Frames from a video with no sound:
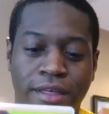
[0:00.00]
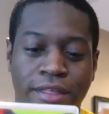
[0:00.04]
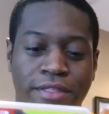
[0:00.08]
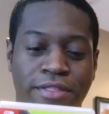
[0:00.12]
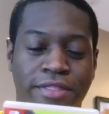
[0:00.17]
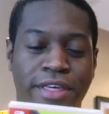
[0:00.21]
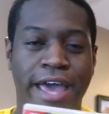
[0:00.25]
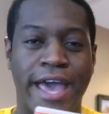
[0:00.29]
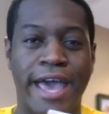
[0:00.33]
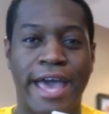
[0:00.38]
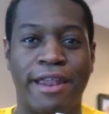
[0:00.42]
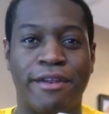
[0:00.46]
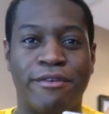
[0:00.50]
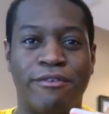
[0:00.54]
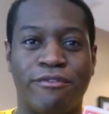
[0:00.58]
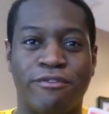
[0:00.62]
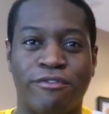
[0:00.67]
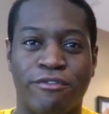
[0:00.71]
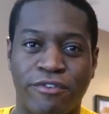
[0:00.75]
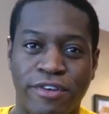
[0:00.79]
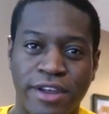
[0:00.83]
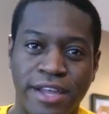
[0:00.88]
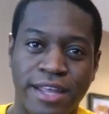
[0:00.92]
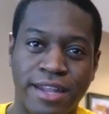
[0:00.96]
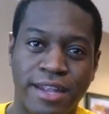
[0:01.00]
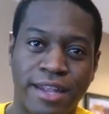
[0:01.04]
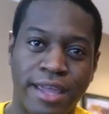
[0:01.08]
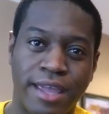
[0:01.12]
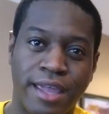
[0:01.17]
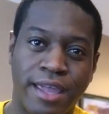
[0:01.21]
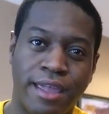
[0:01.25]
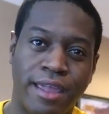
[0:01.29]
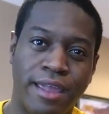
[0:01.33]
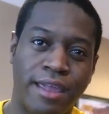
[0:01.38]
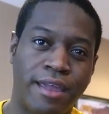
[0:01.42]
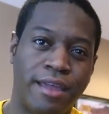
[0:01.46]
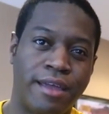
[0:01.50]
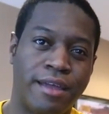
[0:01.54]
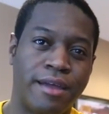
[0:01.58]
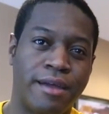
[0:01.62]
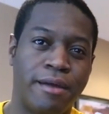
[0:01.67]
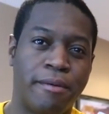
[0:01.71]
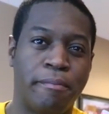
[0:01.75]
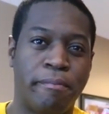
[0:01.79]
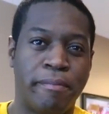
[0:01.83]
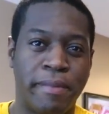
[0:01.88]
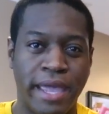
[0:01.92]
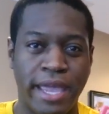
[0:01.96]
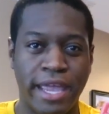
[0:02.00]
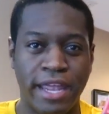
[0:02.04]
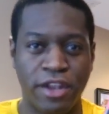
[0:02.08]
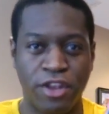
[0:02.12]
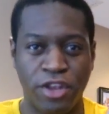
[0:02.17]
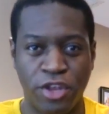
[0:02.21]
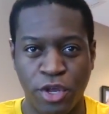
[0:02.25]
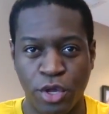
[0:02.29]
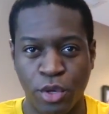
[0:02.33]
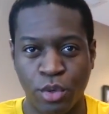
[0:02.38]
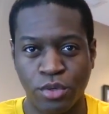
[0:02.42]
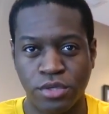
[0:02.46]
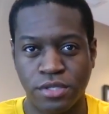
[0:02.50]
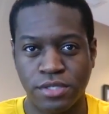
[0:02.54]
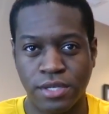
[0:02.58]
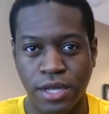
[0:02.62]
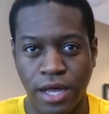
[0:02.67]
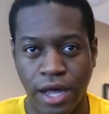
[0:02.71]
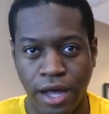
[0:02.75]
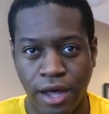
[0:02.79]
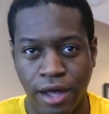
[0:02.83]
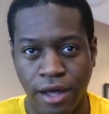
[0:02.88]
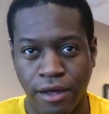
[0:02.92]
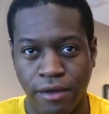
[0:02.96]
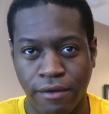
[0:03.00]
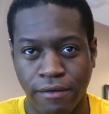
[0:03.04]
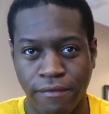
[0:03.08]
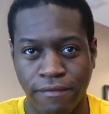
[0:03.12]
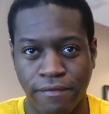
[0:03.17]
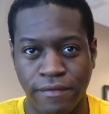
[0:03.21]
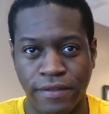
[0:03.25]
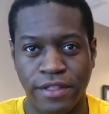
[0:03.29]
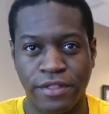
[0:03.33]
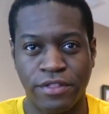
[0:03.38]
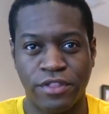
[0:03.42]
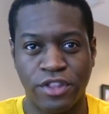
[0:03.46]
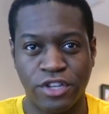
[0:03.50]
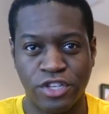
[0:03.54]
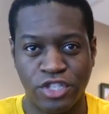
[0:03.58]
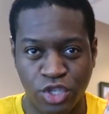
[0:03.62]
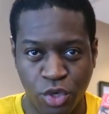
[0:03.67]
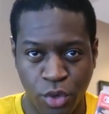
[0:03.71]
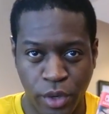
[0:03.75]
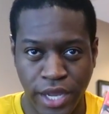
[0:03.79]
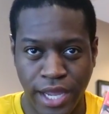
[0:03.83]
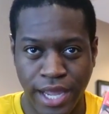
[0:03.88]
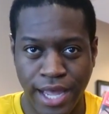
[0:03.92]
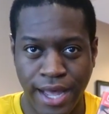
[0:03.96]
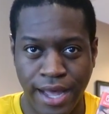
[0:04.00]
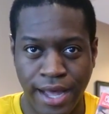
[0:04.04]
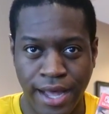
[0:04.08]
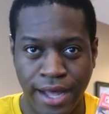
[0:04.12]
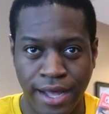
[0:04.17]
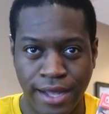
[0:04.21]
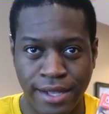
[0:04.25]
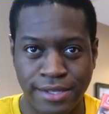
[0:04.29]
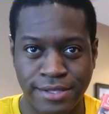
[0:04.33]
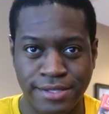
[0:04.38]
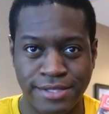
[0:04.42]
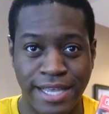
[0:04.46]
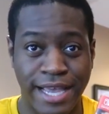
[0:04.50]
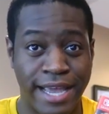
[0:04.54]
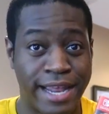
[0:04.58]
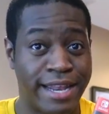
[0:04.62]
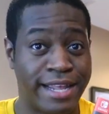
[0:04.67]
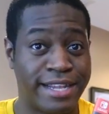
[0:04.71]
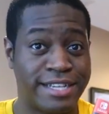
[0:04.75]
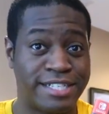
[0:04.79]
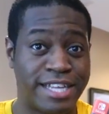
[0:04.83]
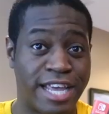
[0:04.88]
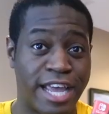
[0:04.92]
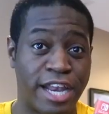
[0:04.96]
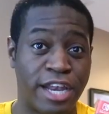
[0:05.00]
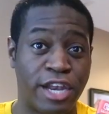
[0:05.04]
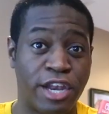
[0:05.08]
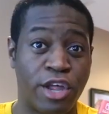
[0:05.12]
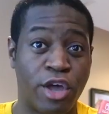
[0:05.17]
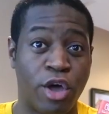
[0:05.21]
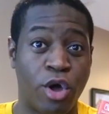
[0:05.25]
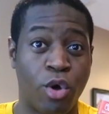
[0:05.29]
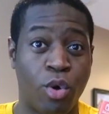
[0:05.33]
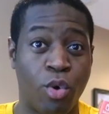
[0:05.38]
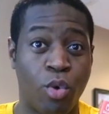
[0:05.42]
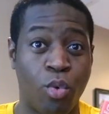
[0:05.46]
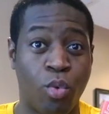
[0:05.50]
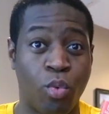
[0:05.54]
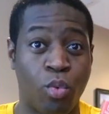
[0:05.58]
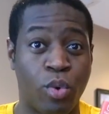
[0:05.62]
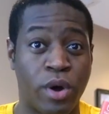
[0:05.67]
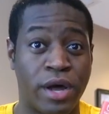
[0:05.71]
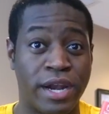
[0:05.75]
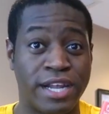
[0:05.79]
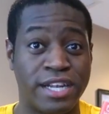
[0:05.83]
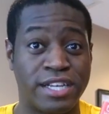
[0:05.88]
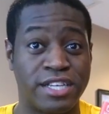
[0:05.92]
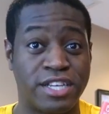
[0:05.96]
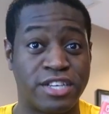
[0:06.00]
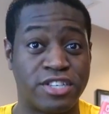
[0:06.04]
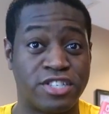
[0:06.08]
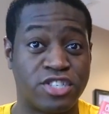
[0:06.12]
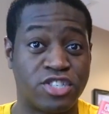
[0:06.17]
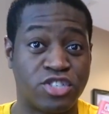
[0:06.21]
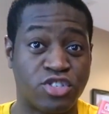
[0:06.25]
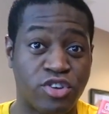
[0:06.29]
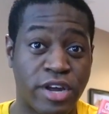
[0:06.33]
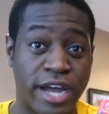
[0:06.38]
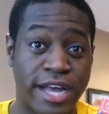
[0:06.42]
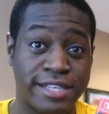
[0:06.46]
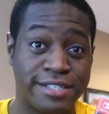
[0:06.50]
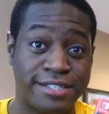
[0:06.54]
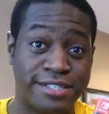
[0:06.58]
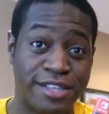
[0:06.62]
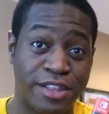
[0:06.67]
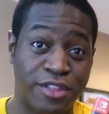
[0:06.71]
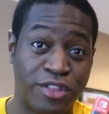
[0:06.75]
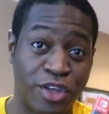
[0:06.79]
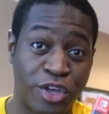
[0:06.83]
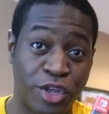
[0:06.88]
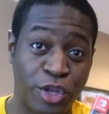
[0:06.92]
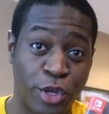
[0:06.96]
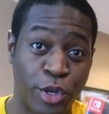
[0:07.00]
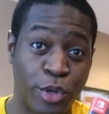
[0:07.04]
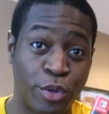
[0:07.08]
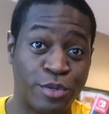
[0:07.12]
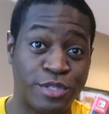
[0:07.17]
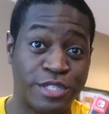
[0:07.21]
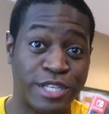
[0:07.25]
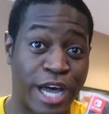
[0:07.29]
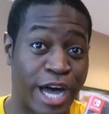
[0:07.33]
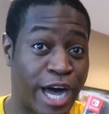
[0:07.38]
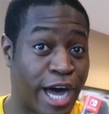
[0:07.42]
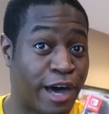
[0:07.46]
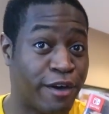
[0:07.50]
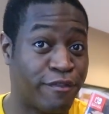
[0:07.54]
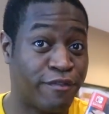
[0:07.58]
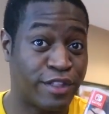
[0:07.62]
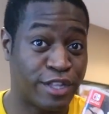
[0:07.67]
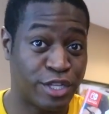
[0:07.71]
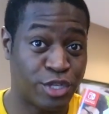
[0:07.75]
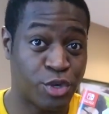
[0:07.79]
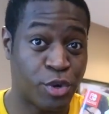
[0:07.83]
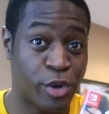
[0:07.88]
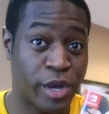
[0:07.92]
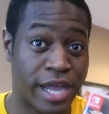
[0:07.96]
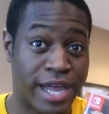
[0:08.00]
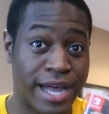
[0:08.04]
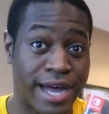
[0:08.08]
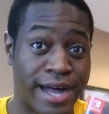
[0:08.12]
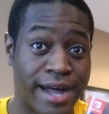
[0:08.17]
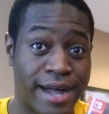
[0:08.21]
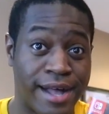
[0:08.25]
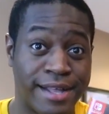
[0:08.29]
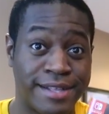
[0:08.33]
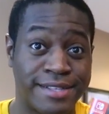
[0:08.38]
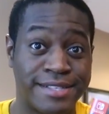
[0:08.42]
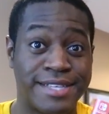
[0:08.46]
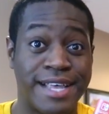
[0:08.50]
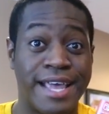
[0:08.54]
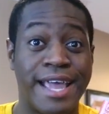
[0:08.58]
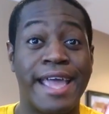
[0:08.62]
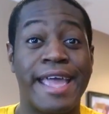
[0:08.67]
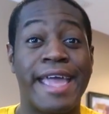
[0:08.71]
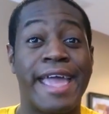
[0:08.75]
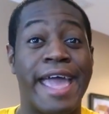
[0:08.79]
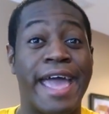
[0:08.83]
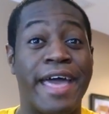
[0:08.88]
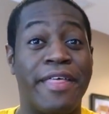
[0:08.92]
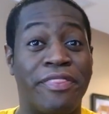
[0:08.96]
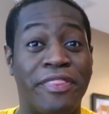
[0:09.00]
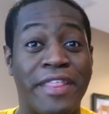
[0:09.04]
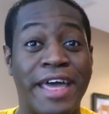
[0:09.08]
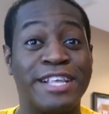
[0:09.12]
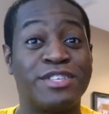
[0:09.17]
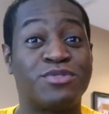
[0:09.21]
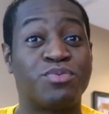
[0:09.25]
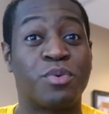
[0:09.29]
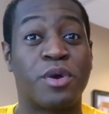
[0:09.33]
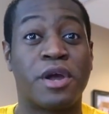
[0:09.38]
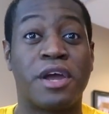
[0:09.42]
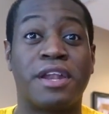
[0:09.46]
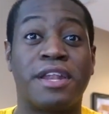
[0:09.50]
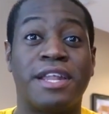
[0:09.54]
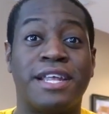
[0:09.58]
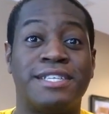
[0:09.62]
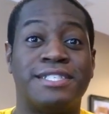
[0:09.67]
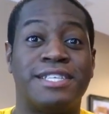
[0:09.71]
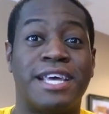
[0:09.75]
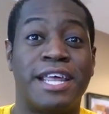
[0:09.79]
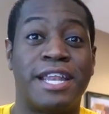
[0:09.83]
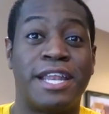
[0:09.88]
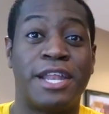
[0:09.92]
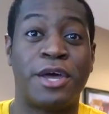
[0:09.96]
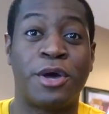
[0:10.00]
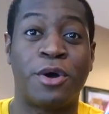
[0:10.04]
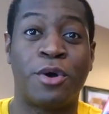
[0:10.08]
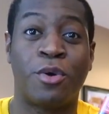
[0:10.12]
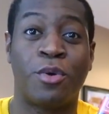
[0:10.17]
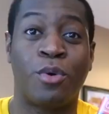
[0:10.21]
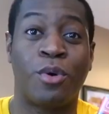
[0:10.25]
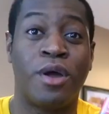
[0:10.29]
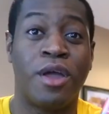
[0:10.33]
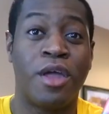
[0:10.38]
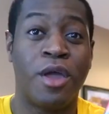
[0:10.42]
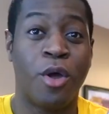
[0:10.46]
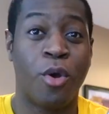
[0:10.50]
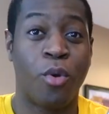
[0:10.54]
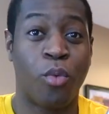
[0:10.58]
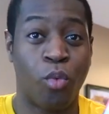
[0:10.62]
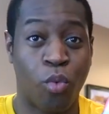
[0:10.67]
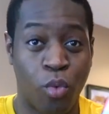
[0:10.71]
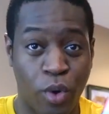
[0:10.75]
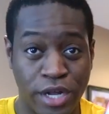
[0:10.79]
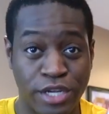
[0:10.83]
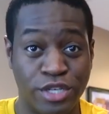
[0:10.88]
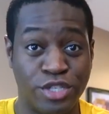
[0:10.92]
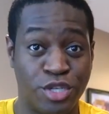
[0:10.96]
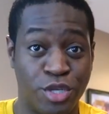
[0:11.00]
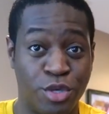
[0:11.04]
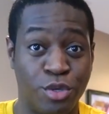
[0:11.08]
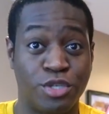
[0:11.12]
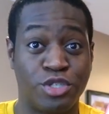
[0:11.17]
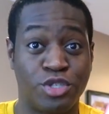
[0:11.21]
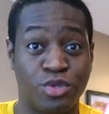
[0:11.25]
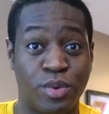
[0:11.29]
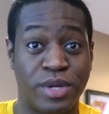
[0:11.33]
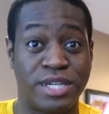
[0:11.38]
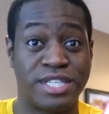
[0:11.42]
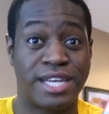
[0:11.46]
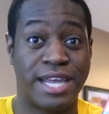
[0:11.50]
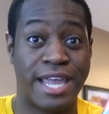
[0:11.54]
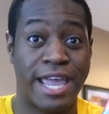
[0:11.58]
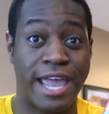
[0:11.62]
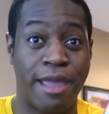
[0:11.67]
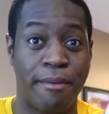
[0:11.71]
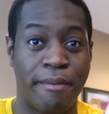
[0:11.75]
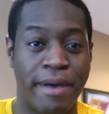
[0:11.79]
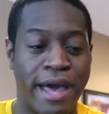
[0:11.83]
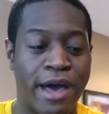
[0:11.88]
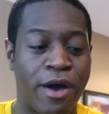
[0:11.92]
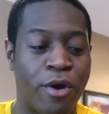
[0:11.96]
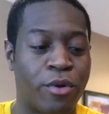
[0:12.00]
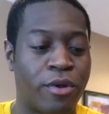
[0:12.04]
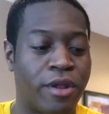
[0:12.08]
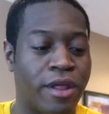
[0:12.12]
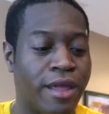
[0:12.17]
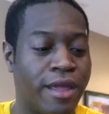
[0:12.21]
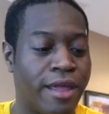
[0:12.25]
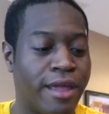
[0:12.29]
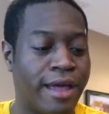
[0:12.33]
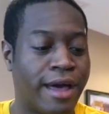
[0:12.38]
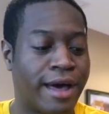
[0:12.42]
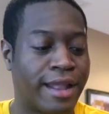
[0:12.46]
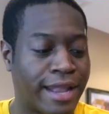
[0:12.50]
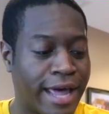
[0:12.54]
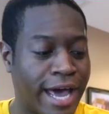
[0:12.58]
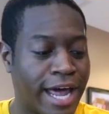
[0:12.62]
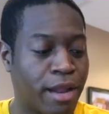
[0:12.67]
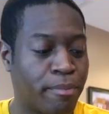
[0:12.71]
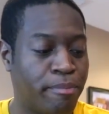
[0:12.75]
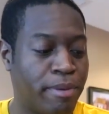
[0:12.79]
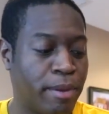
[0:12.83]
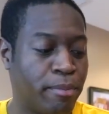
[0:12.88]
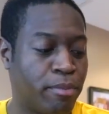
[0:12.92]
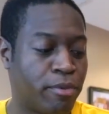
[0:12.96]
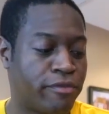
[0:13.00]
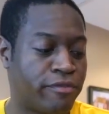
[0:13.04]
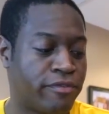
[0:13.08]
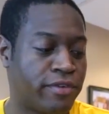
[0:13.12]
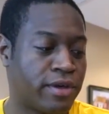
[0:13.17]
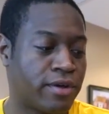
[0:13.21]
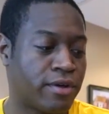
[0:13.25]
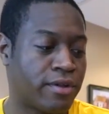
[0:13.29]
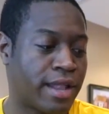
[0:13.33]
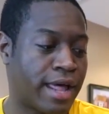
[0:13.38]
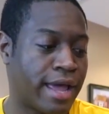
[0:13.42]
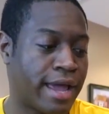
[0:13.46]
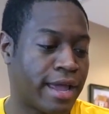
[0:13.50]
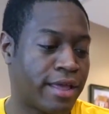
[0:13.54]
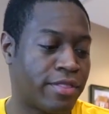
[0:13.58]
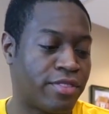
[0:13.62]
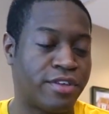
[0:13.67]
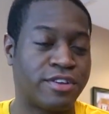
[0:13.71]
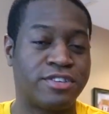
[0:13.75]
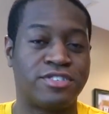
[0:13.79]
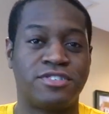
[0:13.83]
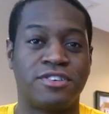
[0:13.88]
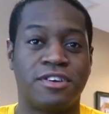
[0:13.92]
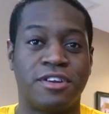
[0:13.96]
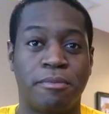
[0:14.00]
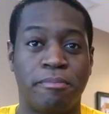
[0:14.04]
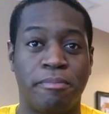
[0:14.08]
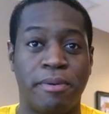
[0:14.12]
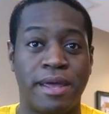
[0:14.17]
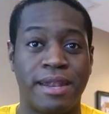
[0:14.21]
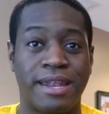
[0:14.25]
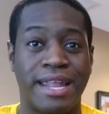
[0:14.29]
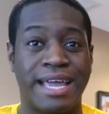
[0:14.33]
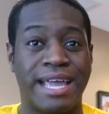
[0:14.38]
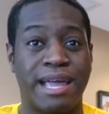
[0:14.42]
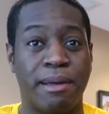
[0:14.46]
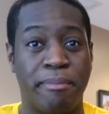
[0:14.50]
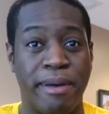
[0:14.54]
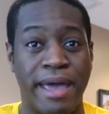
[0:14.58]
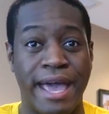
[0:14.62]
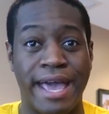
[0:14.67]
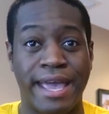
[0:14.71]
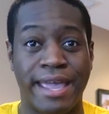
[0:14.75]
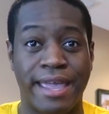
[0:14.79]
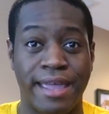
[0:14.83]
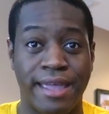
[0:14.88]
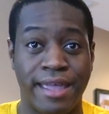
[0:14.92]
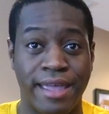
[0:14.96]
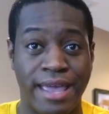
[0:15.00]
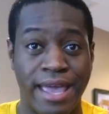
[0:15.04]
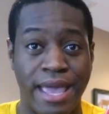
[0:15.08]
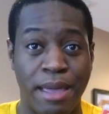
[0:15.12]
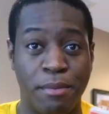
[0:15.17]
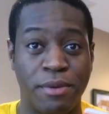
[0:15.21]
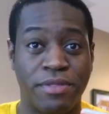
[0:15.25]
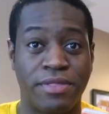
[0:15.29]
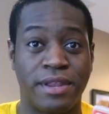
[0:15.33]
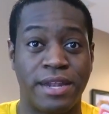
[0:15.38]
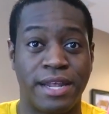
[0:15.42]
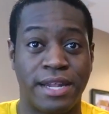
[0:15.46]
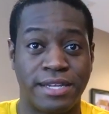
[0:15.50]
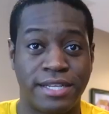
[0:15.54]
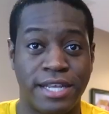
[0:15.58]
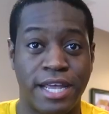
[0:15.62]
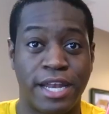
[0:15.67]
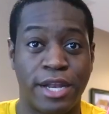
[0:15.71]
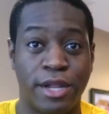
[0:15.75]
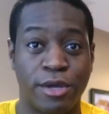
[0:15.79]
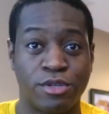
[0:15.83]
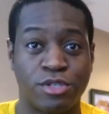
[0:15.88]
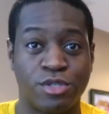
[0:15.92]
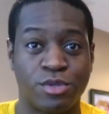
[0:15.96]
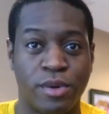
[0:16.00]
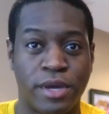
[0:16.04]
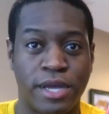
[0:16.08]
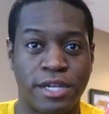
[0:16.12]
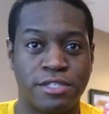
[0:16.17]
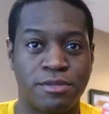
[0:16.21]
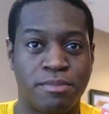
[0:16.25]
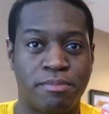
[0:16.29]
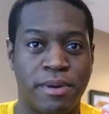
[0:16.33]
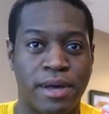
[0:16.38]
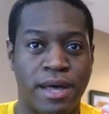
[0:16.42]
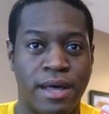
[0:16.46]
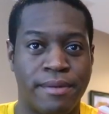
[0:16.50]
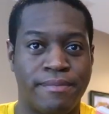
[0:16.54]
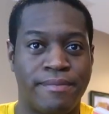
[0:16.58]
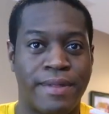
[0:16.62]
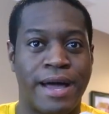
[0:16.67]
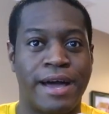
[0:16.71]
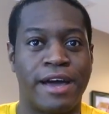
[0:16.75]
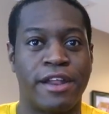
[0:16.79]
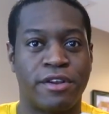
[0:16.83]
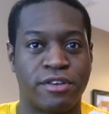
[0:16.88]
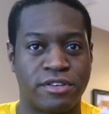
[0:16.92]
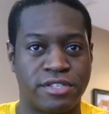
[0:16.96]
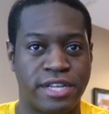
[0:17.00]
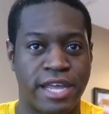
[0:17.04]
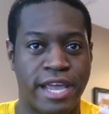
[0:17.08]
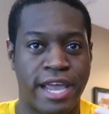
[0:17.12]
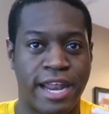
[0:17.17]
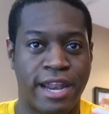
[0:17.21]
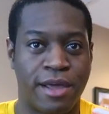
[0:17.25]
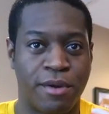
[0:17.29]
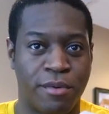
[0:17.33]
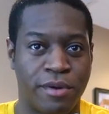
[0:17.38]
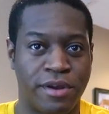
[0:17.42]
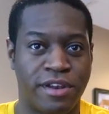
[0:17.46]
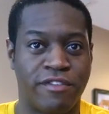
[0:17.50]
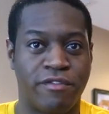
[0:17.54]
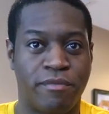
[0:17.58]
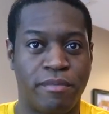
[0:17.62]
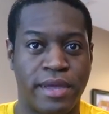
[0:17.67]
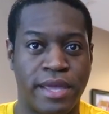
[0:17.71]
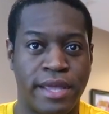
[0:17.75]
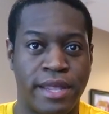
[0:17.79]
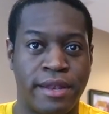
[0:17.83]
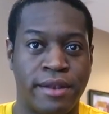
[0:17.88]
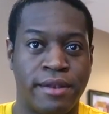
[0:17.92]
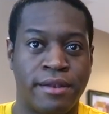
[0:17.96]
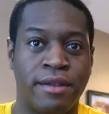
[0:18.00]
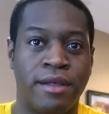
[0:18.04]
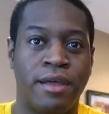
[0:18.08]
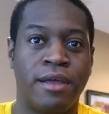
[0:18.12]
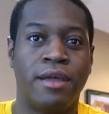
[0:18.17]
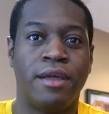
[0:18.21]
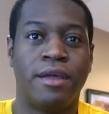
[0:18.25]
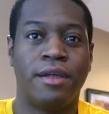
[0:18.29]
that really made use of the Joy-Cons, and Nintendo wanted to stress the use of the Joy-Cons, and that's where Nintendo 1-2 Switch came out. A lot of people feel like this should have been like a packing game with the Nintendo Switch, but I understand it wouldn't have been,